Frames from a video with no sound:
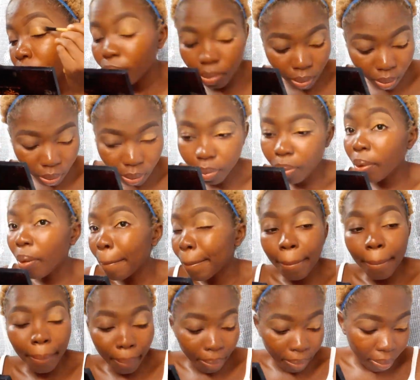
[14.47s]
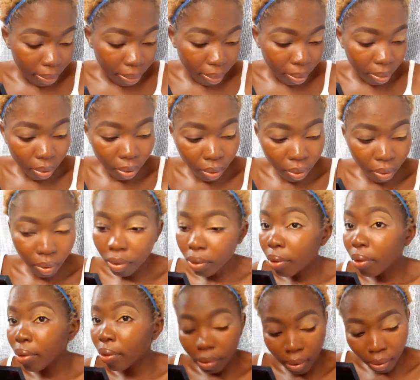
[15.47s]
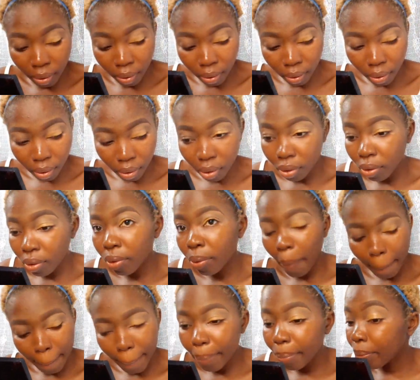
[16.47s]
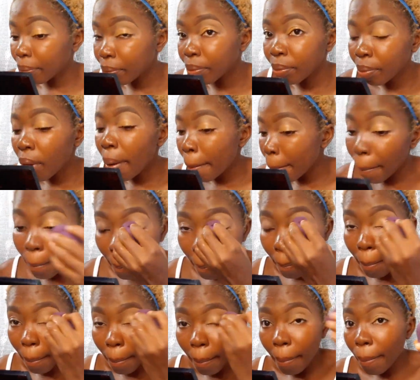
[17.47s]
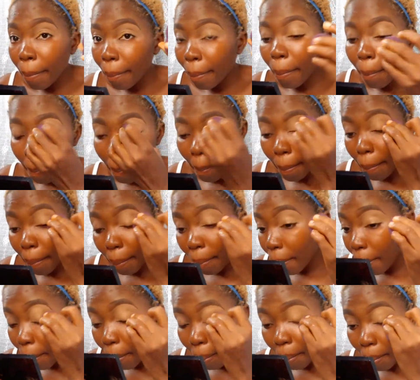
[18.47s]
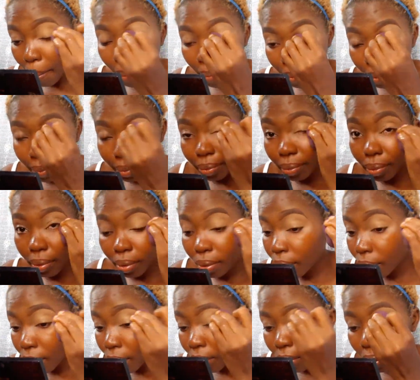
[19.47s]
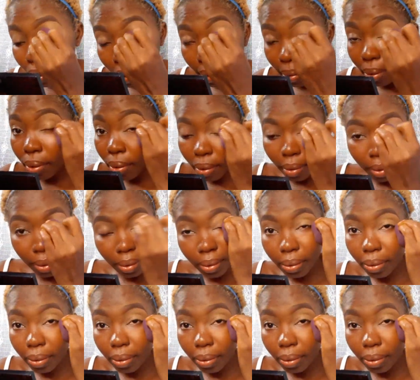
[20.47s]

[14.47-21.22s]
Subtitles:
eye for the eyeshadow with Ijele Pro Conceal in the shade Almond, using a damn beauty blender